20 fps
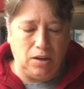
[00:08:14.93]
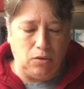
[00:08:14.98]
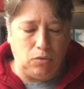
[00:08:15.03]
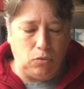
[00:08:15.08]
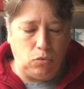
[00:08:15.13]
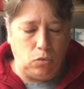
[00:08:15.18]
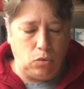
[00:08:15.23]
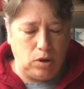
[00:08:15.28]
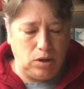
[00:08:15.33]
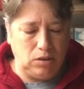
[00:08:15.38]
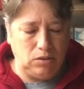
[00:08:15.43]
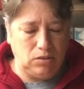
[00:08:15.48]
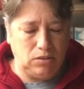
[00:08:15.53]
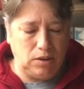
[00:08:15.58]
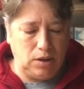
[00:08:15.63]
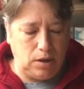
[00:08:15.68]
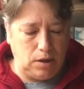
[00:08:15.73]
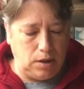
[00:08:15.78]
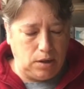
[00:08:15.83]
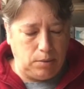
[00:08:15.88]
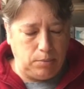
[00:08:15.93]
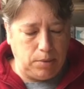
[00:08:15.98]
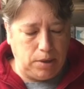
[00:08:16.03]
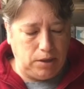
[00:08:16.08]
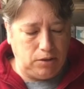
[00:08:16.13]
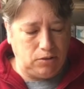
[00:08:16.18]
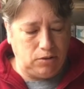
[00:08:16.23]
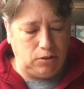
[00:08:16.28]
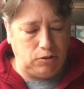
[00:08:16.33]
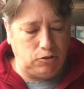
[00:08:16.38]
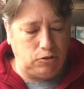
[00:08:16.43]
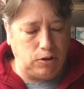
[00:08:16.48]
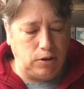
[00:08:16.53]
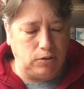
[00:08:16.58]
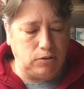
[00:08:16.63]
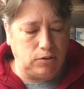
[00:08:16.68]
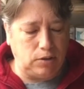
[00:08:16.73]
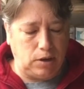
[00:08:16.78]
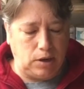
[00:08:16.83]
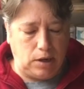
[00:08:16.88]
Ones that I might
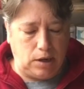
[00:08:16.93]
suggest